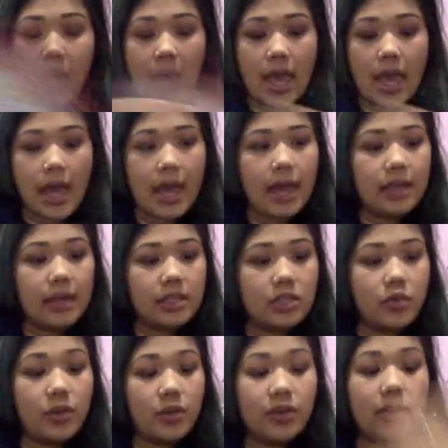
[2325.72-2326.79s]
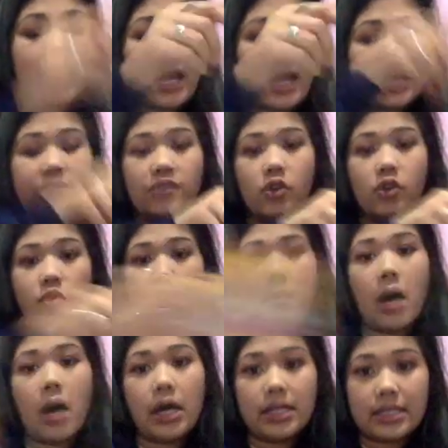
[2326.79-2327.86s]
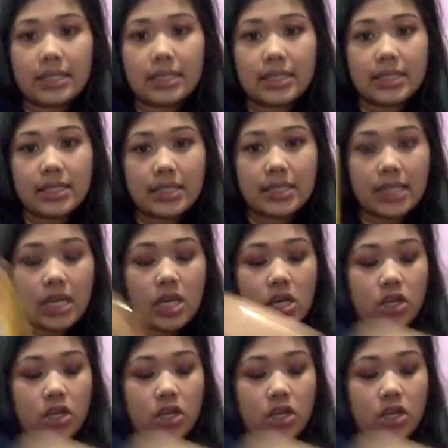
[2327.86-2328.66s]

And within the next few months.